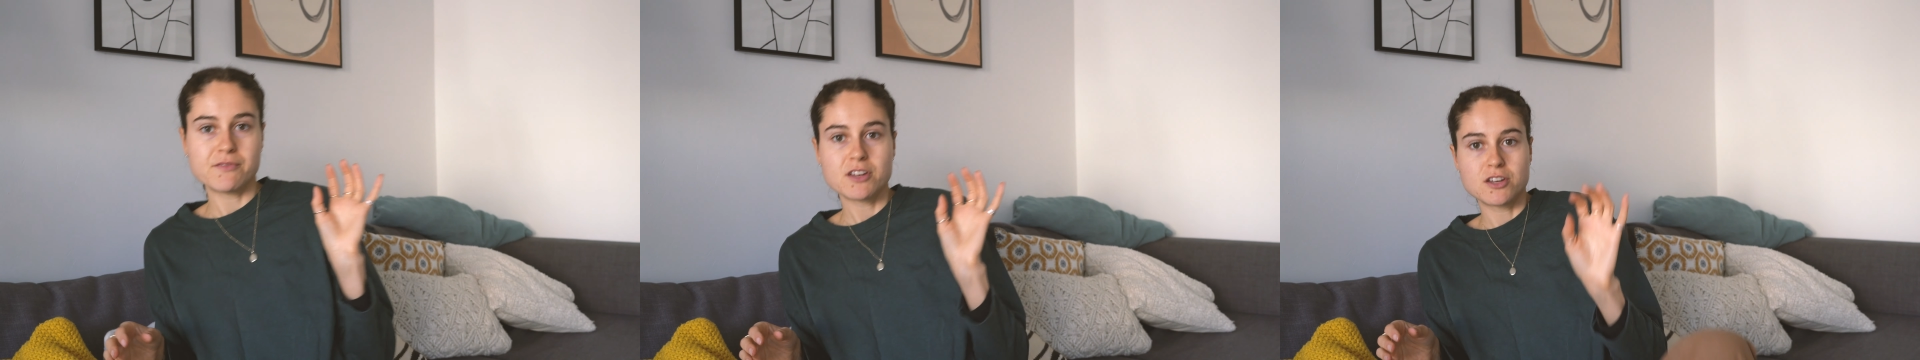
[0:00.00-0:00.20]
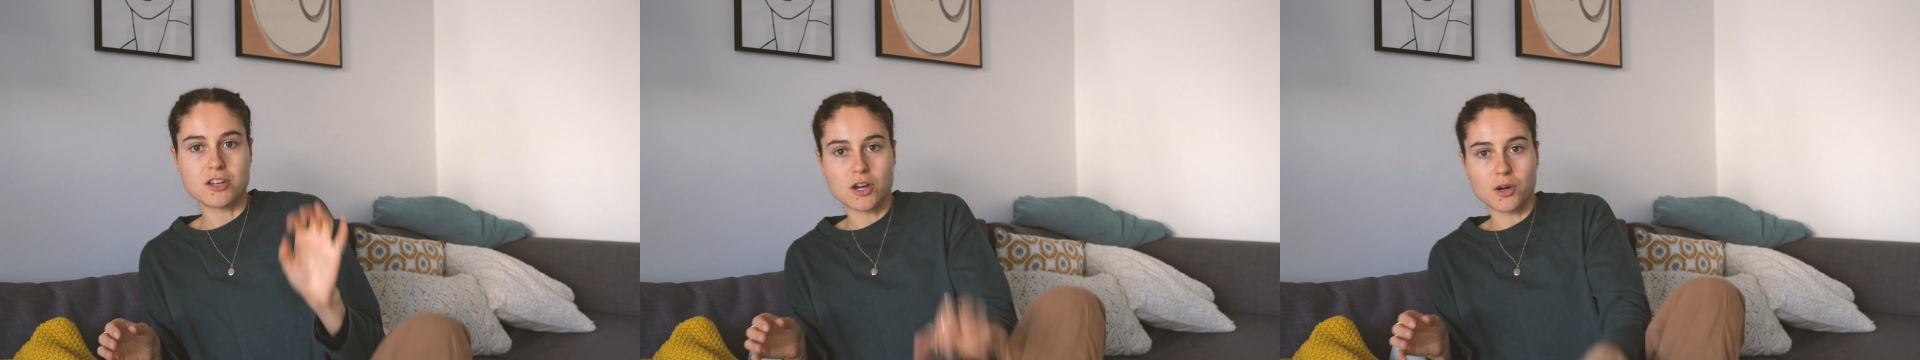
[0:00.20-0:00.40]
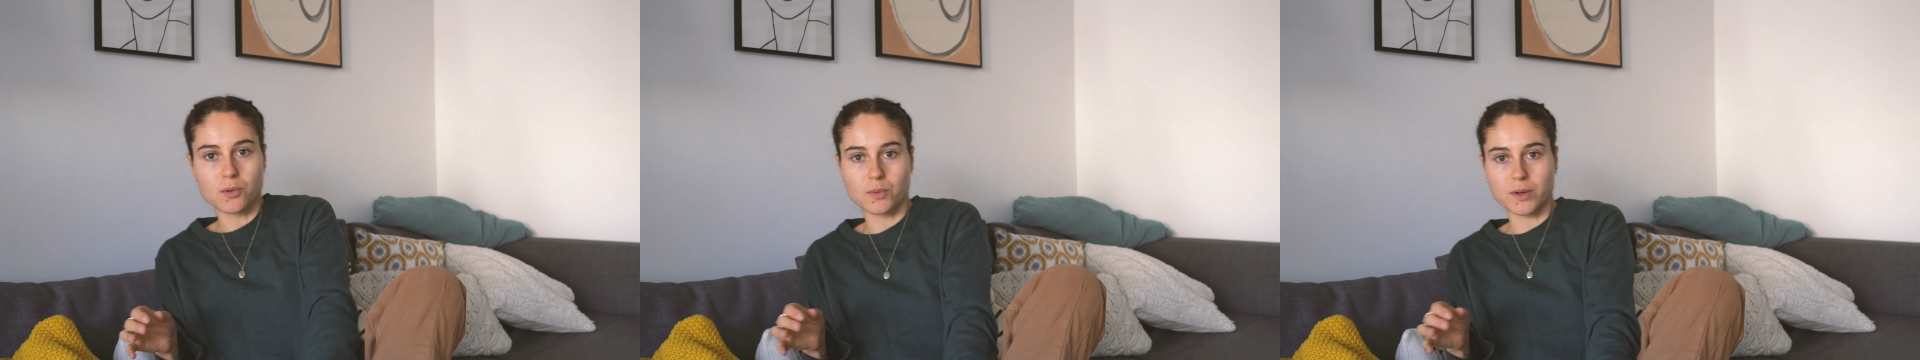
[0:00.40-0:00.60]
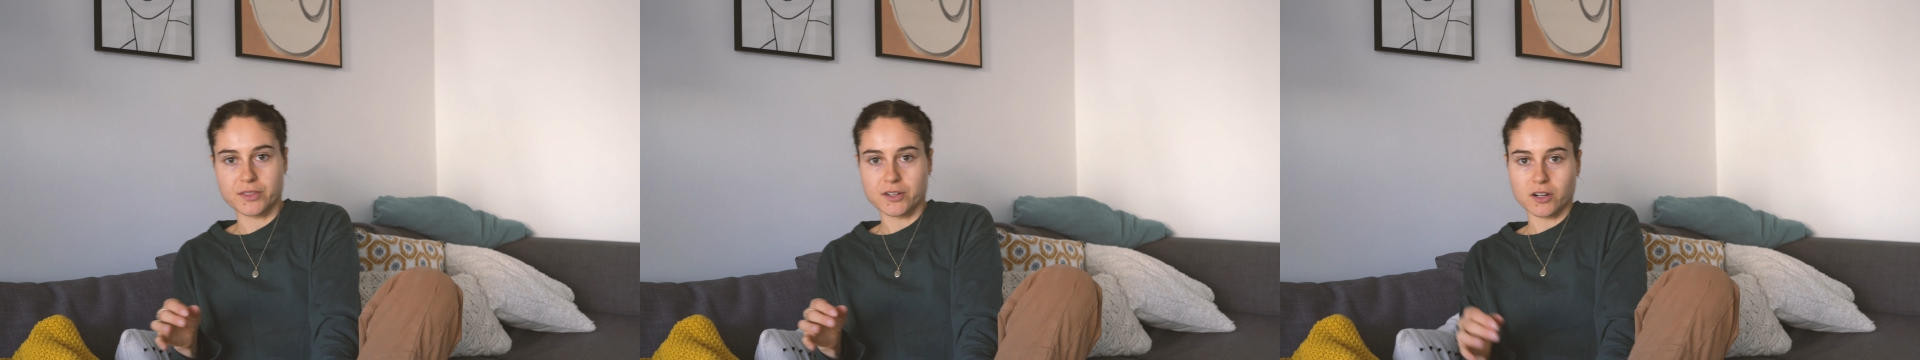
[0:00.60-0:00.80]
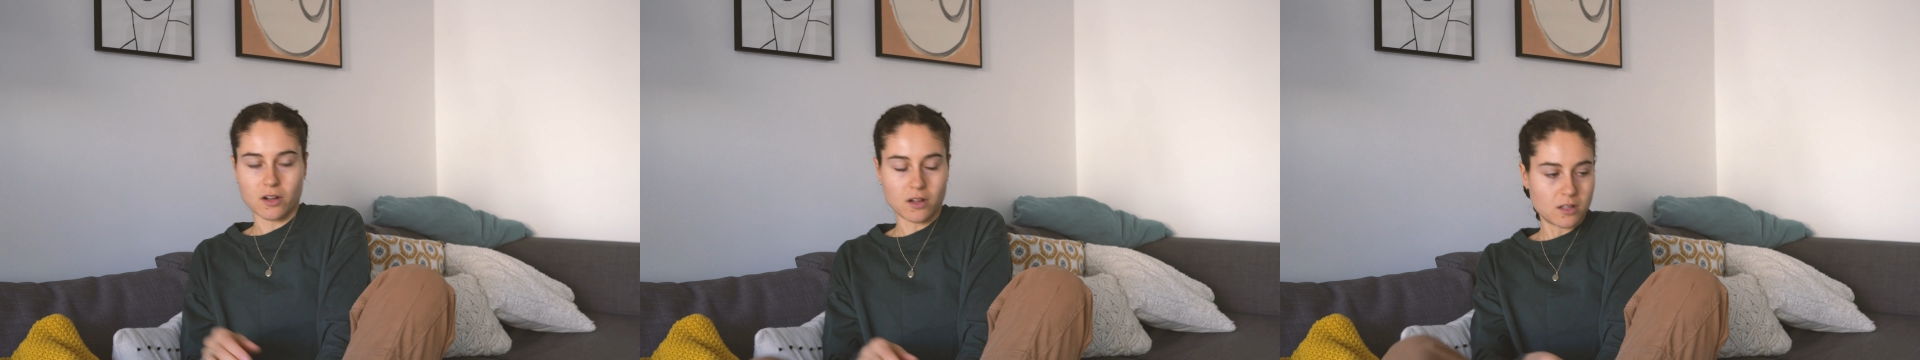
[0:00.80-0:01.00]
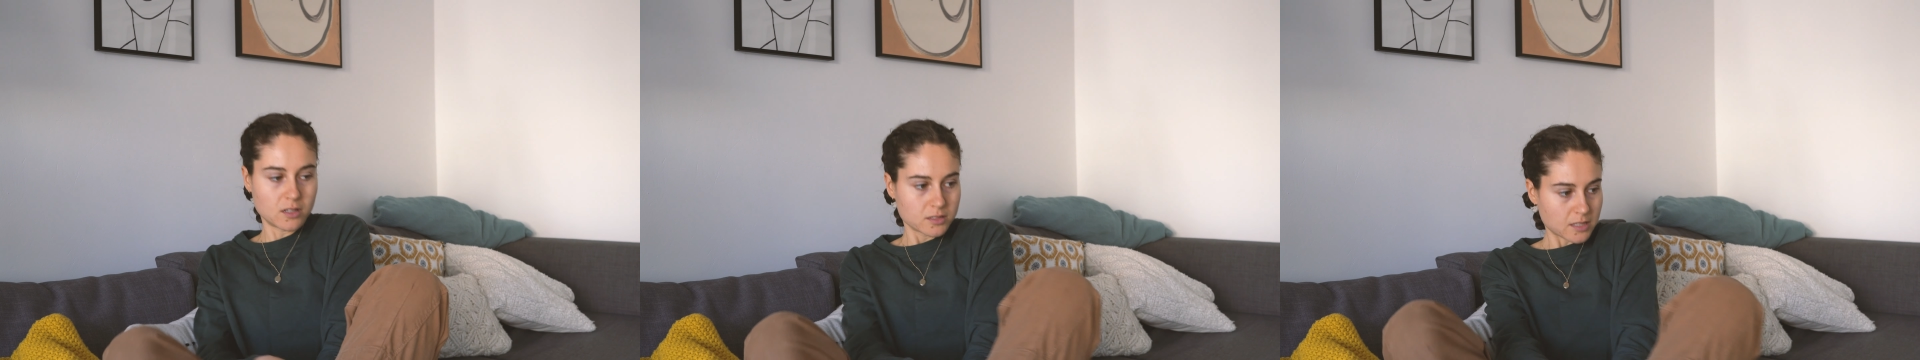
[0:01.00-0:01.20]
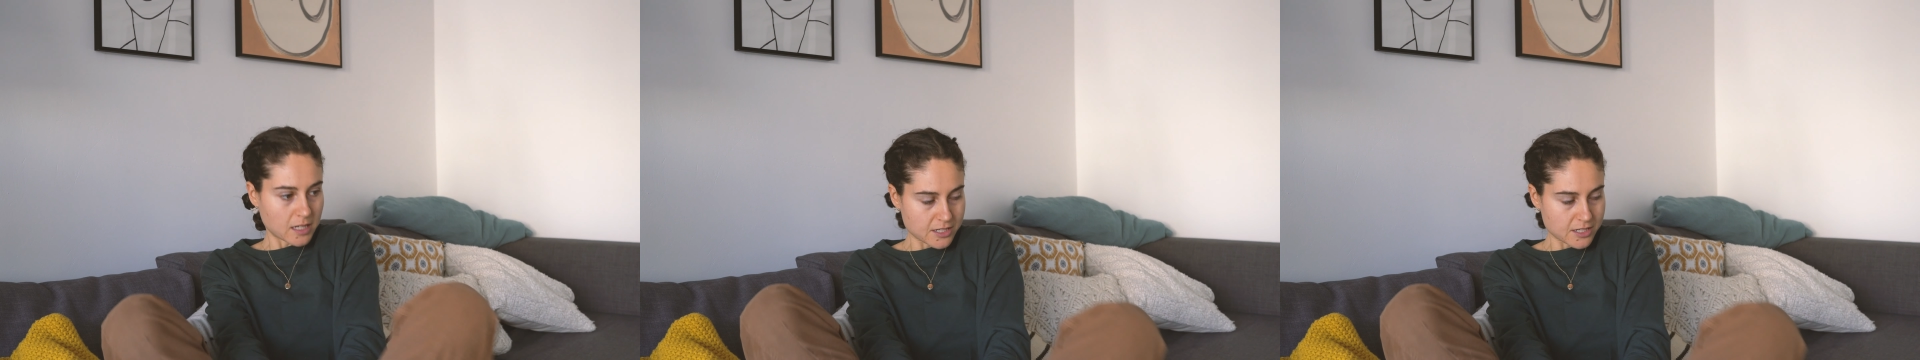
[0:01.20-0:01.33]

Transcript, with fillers: even know what they're called.